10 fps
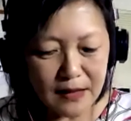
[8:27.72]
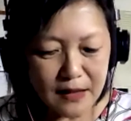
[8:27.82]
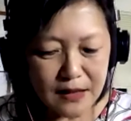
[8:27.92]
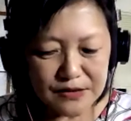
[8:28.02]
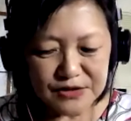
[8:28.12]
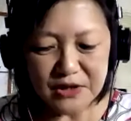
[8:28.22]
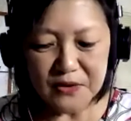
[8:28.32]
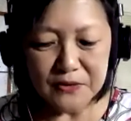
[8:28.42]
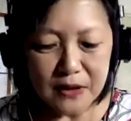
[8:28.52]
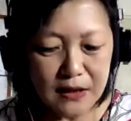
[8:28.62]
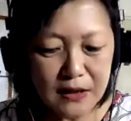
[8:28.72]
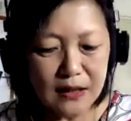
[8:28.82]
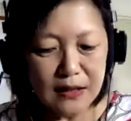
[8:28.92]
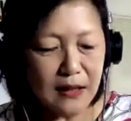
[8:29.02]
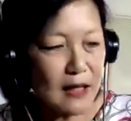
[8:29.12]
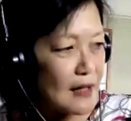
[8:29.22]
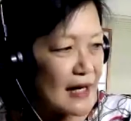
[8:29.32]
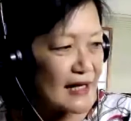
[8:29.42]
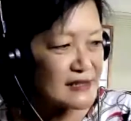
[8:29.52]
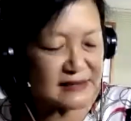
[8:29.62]
so I
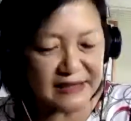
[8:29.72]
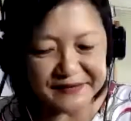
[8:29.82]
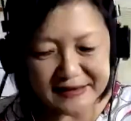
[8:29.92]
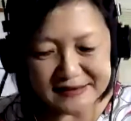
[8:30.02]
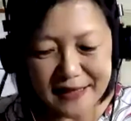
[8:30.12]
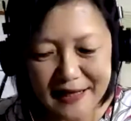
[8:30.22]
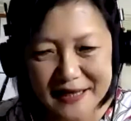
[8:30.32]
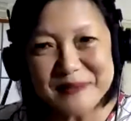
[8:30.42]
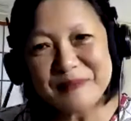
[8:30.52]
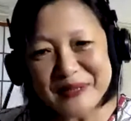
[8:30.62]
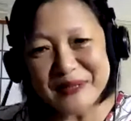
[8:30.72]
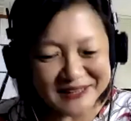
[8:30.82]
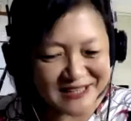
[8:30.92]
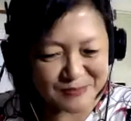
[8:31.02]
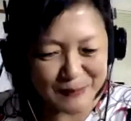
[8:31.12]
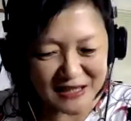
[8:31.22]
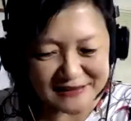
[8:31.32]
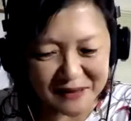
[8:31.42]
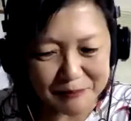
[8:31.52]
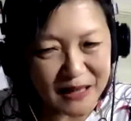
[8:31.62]
see that time uh, is passing
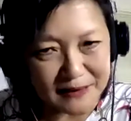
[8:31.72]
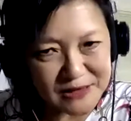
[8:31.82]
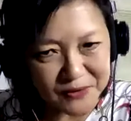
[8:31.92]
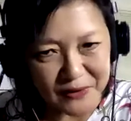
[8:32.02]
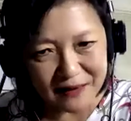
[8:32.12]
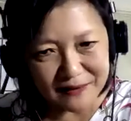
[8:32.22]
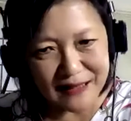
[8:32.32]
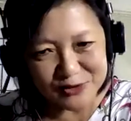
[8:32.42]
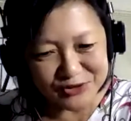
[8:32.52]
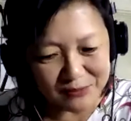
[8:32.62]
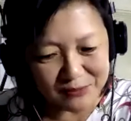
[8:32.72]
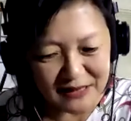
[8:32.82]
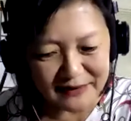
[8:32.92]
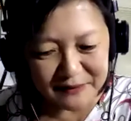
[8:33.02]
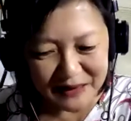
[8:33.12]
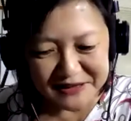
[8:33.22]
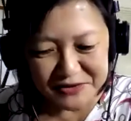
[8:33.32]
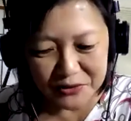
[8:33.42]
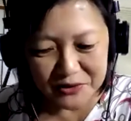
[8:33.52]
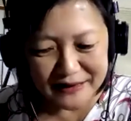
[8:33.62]
by, so I'll, I'll stop telling my
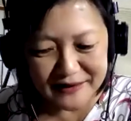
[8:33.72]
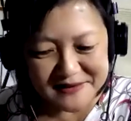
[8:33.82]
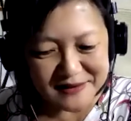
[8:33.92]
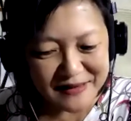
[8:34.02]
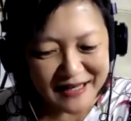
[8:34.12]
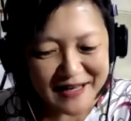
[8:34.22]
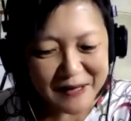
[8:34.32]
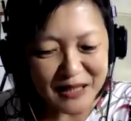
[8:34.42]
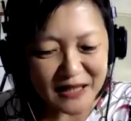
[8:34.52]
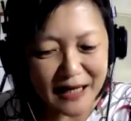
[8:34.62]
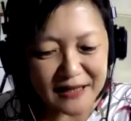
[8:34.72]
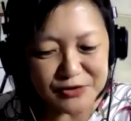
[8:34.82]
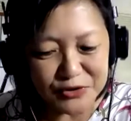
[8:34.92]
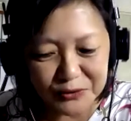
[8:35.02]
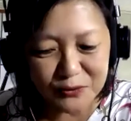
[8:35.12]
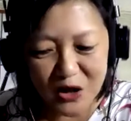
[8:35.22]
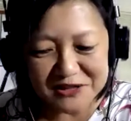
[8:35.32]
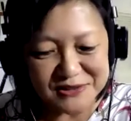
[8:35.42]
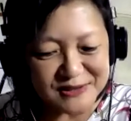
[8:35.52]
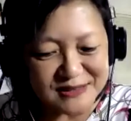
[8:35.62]
stories. But I do want to
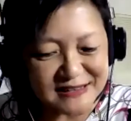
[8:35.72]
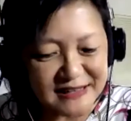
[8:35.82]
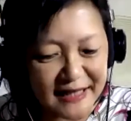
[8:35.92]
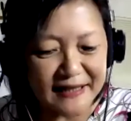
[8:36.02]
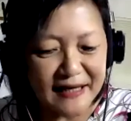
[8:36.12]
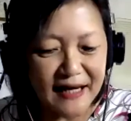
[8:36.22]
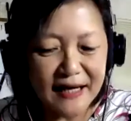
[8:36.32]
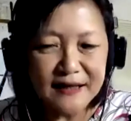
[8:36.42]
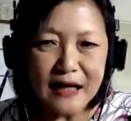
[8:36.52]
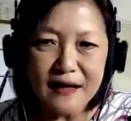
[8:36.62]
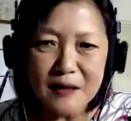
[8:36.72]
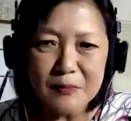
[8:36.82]
say, um,